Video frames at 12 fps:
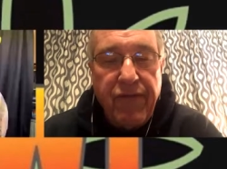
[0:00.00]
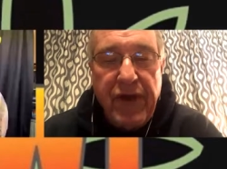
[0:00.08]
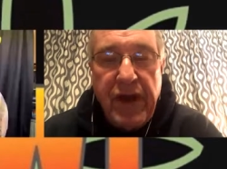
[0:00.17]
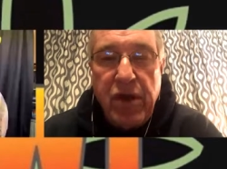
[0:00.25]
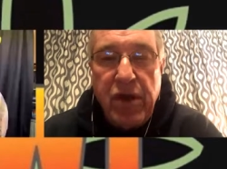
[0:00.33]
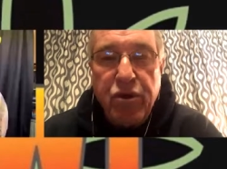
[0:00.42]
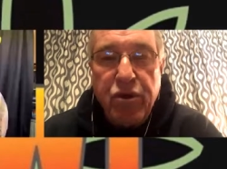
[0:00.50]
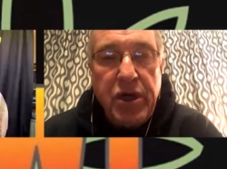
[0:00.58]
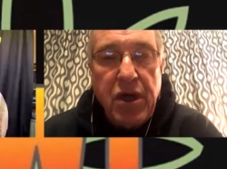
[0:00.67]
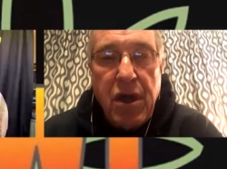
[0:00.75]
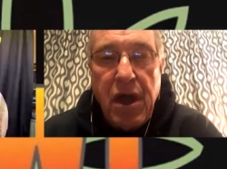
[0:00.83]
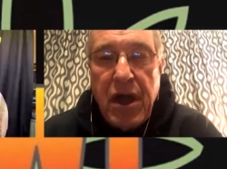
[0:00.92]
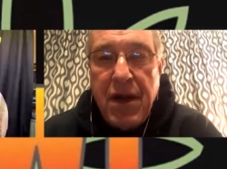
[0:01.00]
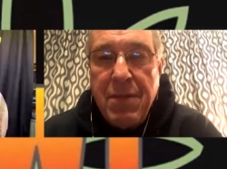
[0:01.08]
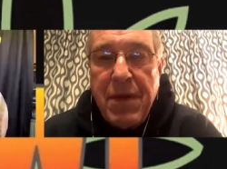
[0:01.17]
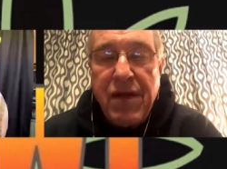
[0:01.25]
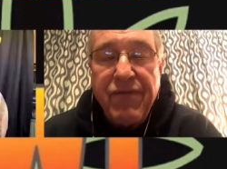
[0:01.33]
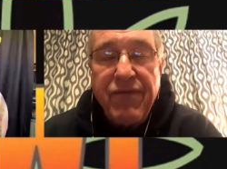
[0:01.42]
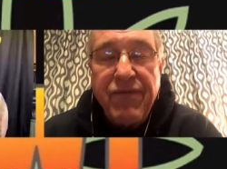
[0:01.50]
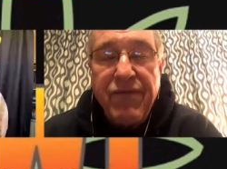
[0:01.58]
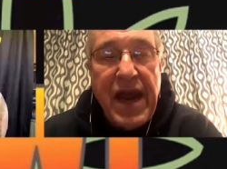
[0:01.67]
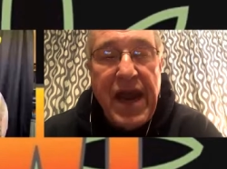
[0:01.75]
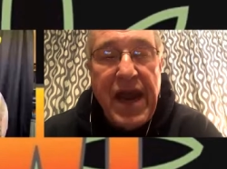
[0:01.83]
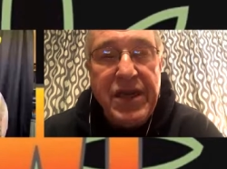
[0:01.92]
energy, a high amount of
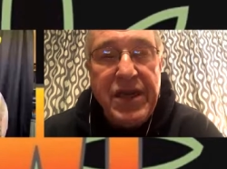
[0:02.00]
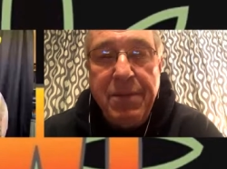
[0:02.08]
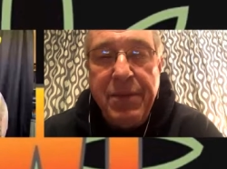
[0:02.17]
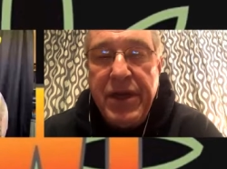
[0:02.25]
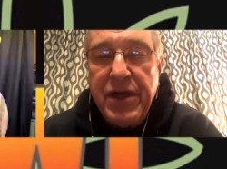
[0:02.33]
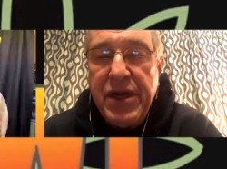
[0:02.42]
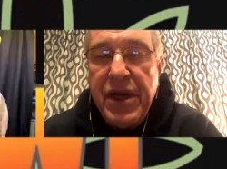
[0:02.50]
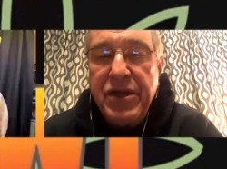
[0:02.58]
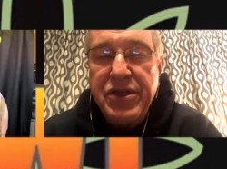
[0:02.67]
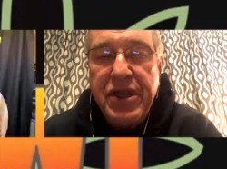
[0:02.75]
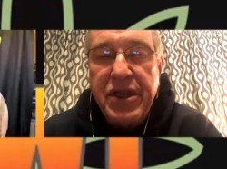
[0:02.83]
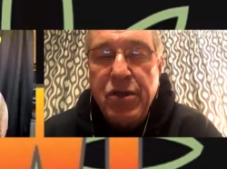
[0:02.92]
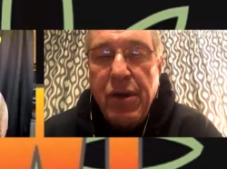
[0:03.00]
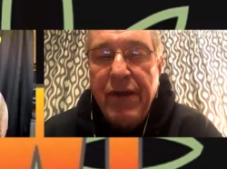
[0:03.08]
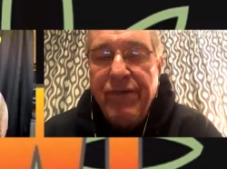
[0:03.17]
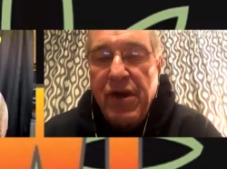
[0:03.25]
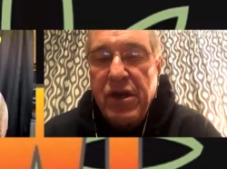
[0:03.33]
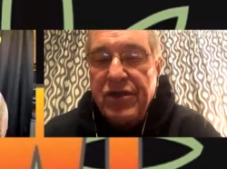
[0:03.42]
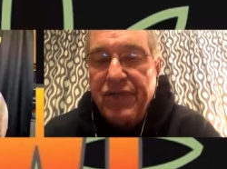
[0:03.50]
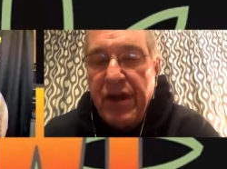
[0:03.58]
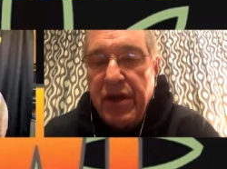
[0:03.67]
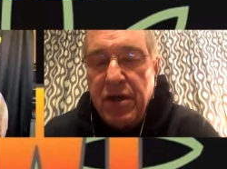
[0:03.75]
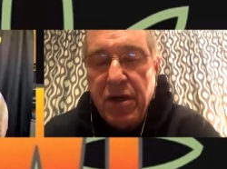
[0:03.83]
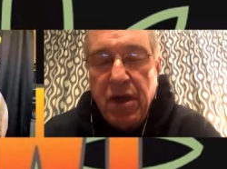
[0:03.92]
ATP, adenosine triphosphate,